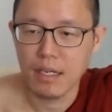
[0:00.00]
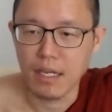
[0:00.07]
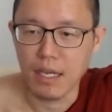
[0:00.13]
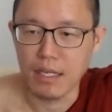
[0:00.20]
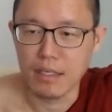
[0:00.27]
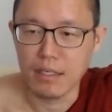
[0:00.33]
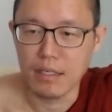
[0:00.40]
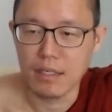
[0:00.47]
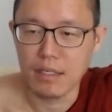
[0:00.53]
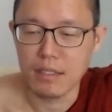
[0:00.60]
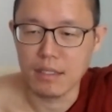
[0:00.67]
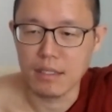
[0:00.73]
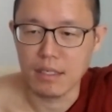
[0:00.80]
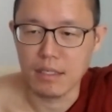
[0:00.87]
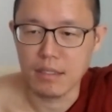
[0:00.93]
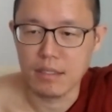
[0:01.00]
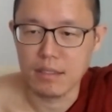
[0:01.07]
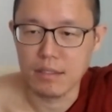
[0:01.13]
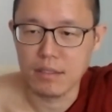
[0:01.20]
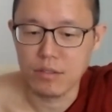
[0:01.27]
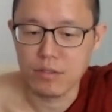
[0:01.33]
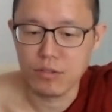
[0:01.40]
And the
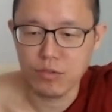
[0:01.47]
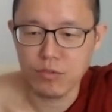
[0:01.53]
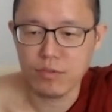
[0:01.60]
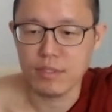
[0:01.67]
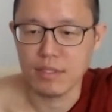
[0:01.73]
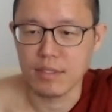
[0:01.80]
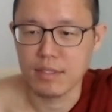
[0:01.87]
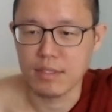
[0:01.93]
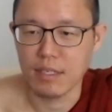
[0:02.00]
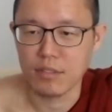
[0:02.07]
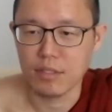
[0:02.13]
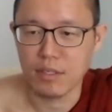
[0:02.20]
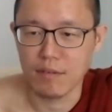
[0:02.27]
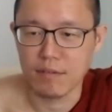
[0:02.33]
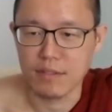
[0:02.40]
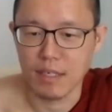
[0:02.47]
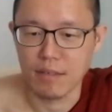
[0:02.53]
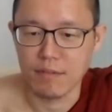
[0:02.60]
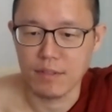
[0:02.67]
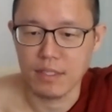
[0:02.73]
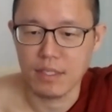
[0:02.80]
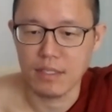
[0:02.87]
true cessation of
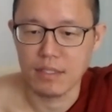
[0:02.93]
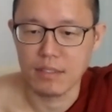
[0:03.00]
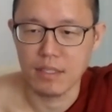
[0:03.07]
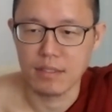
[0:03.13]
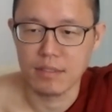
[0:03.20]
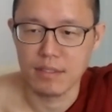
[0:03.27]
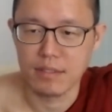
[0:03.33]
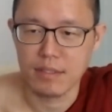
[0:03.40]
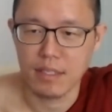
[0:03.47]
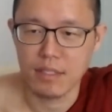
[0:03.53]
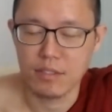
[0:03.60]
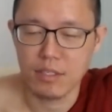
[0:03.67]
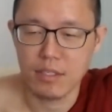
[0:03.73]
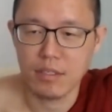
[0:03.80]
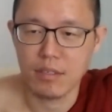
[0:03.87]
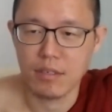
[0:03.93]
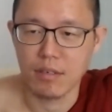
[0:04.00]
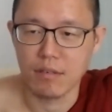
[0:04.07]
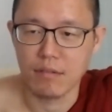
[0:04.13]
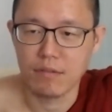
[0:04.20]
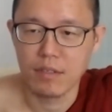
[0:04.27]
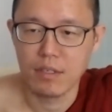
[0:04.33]
suffering is the cessation
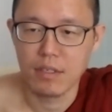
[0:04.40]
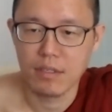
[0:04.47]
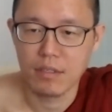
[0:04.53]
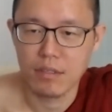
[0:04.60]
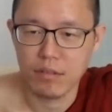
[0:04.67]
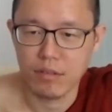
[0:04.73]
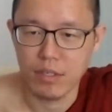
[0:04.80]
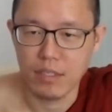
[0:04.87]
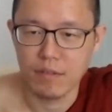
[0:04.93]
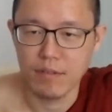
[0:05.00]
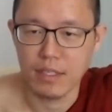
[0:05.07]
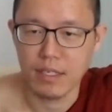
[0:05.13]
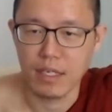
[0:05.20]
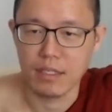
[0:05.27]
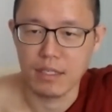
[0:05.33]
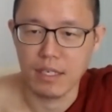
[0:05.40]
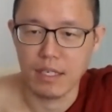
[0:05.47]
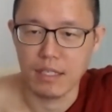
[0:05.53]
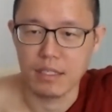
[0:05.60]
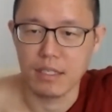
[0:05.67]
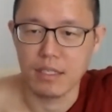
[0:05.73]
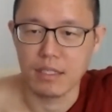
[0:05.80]
of craving and
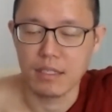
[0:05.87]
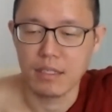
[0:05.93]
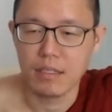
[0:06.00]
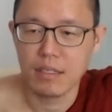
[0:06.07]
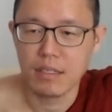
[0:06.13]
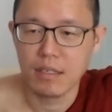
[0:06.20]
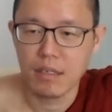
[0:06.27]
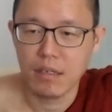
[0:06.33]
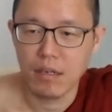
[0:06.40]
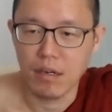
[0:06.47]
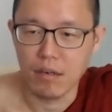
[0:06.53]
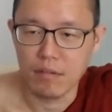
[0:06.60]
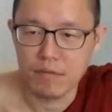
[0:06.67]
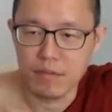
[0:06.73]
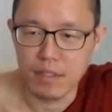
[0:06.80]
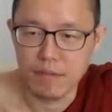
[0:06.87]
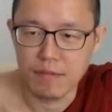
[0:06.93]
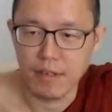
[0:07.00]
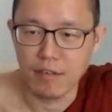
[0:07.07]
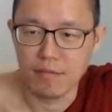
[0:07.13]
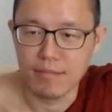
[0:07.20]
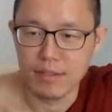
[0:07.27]
clinging, of
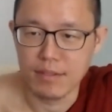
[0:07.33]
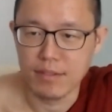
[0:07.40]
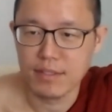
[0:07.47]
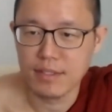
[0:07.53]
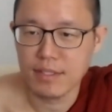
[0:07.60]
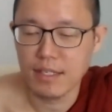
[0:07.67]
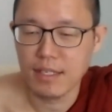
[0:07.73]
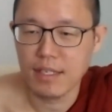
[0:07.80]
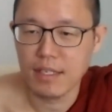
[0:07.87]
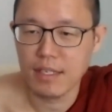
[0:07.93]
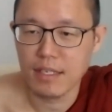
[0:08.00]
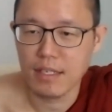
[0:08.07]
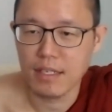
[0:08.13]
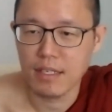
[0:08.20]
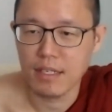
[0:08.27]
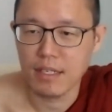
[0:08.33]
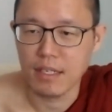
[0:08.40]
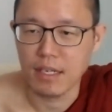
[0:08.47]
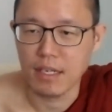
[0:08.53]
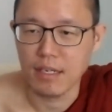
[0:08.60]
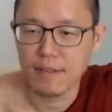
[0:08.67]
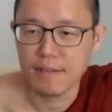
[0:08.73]
defilements.
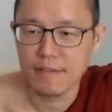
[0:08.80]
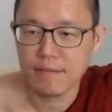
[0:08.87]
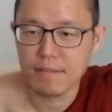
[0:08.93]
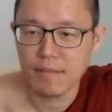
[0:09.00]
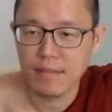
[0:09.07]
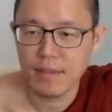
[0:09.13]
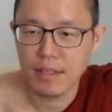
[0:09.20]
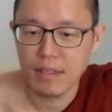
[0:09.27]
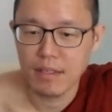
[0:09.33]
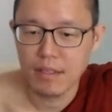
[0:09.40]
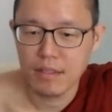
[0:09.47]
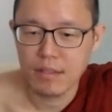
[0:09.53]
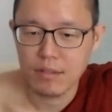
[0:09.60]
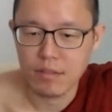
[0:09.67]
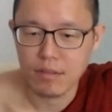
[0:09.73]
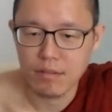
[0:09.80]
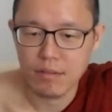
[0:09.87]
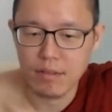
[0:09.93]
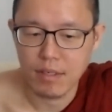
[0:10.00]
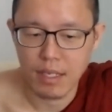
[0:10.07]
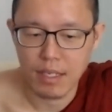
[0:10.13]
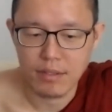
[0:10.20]
Yeah.
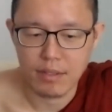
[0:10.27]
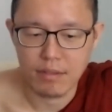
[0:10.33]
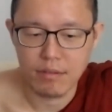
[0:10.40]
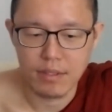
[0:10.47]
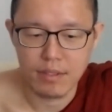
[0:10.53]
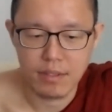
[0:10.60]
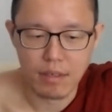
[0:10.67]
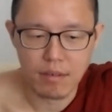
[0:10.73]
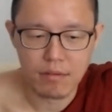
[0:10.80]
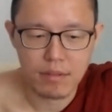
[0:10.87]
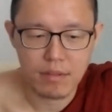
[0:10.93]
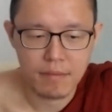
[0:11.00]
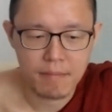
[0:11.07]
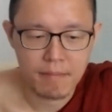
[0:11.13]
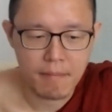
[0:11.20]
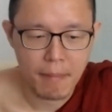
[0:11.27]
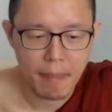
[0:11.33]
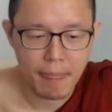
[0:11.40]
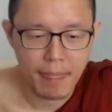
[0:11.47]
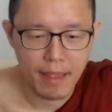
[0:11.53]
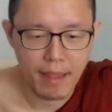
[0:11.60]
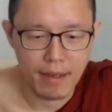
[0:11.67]
So as a result,
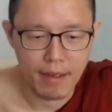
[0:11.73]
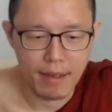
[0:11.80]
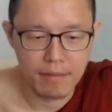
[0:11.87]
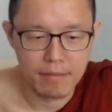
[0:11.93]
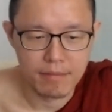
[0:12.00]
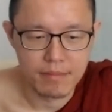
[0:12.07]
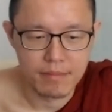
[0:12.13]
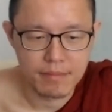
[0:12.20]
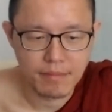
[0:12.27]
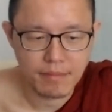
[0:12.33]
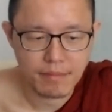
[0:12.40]
in